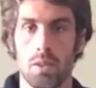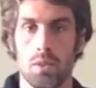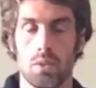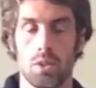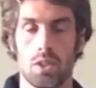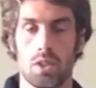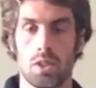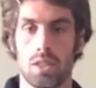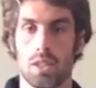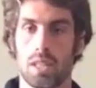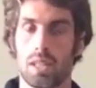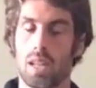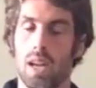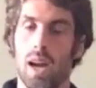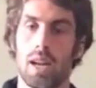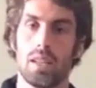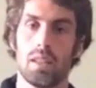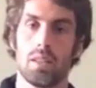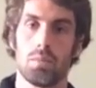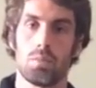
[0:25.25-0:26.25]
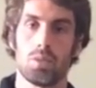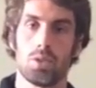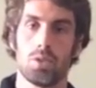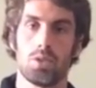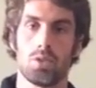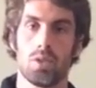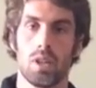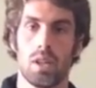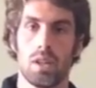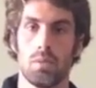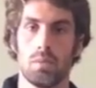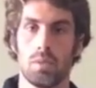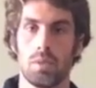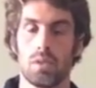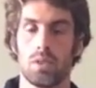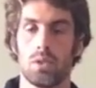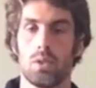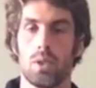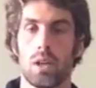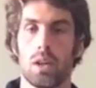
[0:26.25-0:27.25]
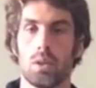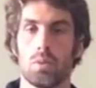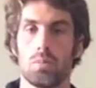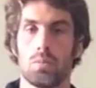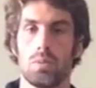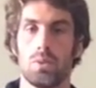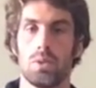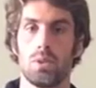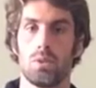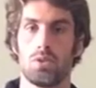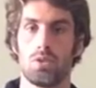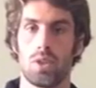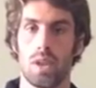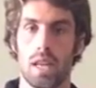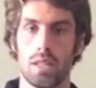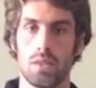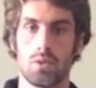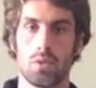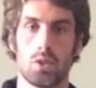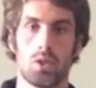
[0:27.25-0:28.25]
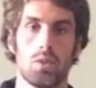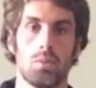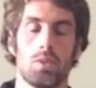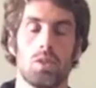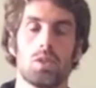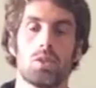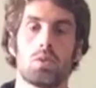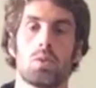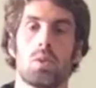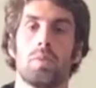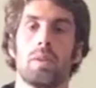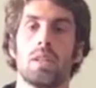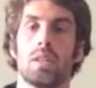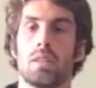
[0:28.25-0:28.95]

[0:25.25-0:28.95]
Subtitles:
which is a guided program to help you transform your swimming.